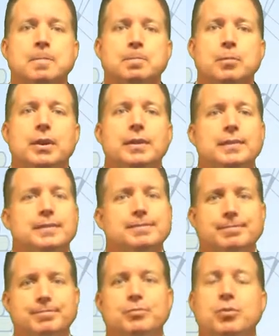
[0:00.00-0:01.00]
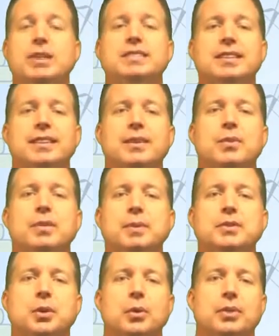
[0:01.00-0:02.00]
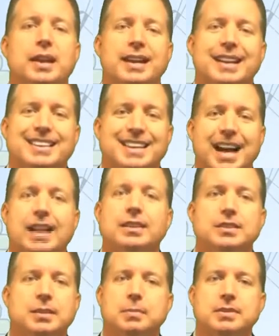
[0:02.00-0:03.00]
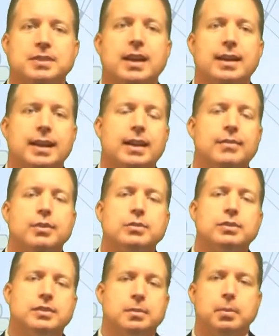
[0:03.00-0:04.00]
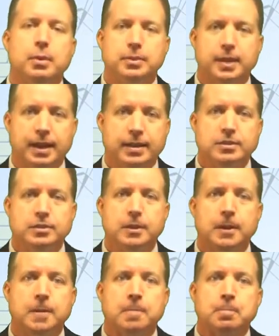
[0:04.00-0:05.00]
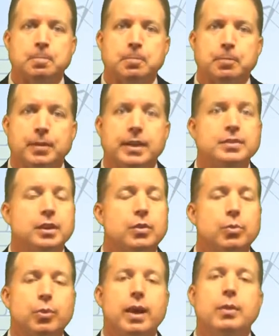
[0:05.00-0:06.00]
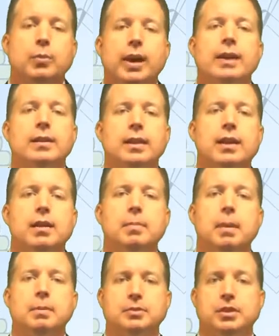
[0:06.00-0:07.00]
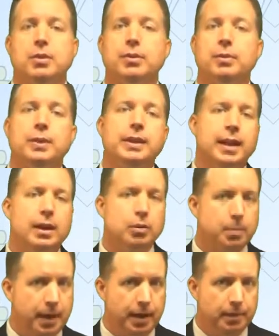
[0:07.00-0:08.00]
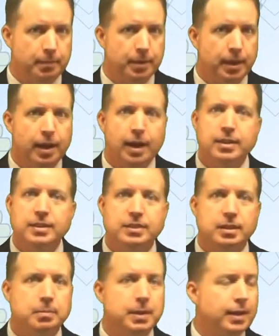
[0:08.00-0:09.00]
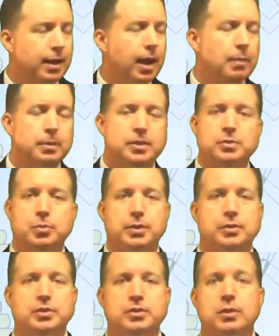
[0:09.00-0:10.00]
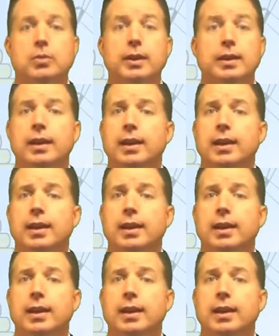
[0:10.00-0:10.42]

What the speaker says: Well, recently we've been told that acknowledging Masonic anniversaries and birthdays is a great way to let our members know that we care about them. And this can be accomplished with just a quick